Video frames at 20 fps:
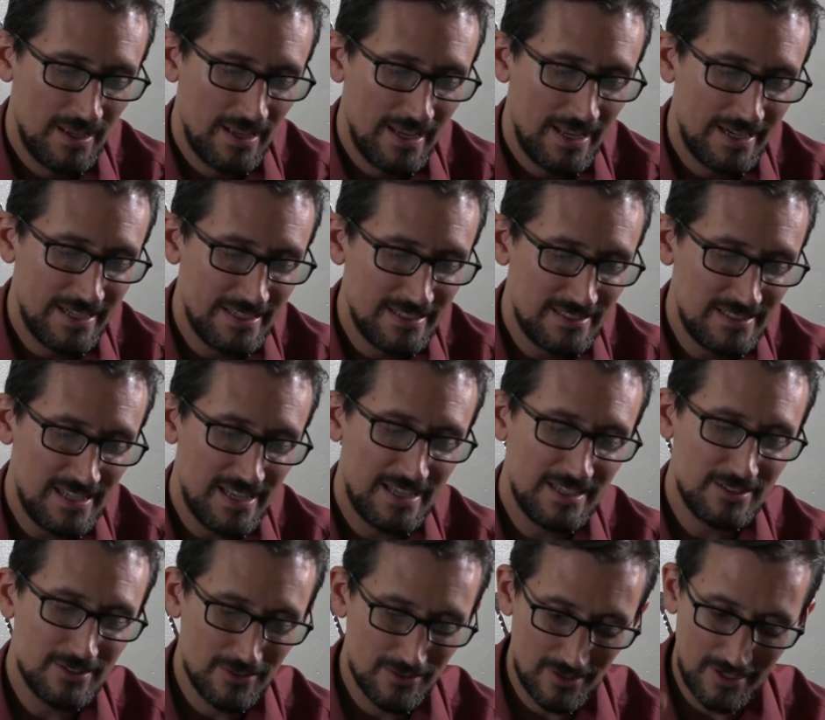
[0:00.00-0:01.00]
And he
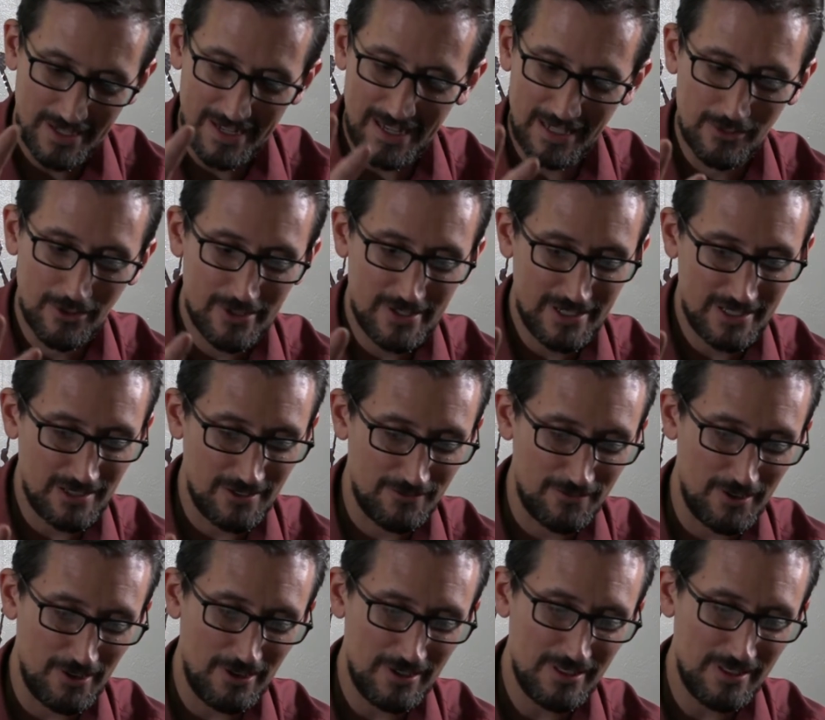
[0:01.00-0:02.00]
says, again, looking at the
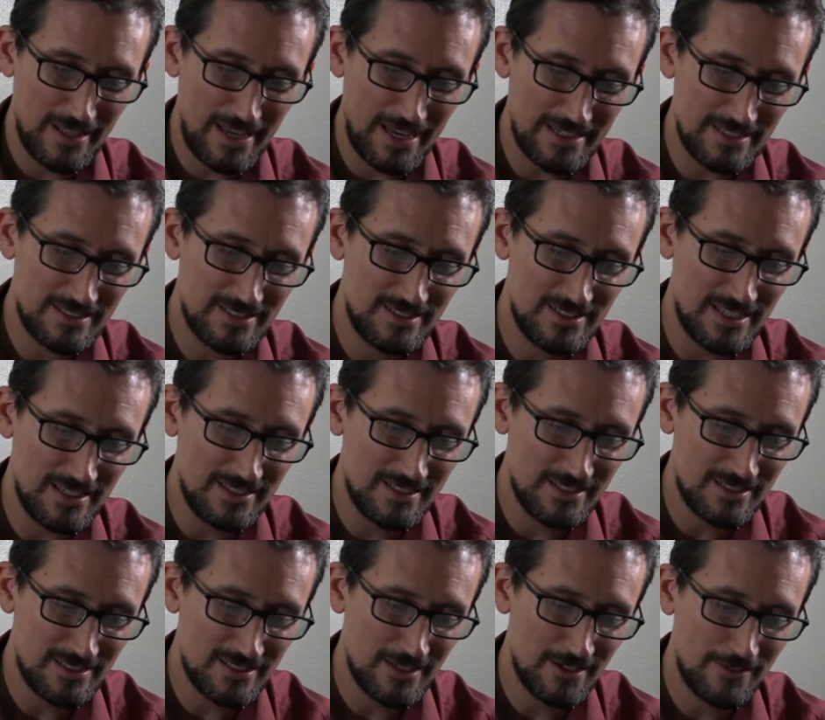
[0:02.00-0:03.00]
very last
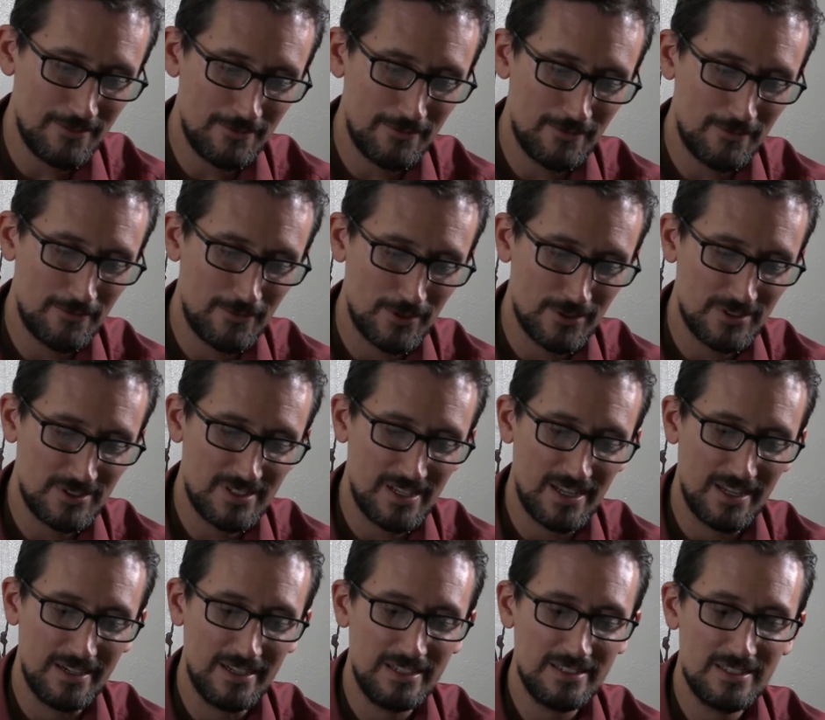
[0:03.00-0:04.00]
sentence of verse
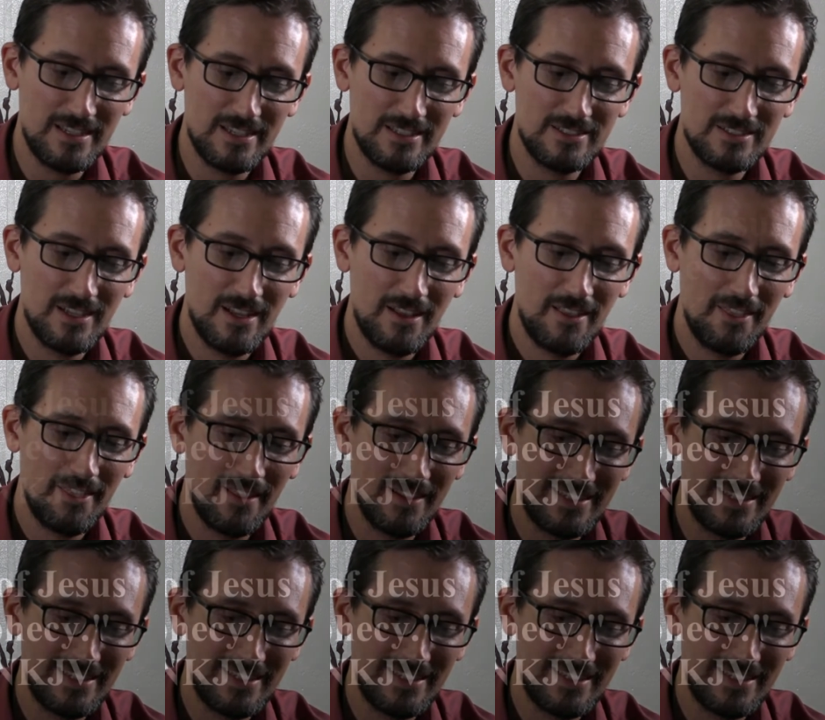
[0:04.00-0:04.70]
10, he says, "The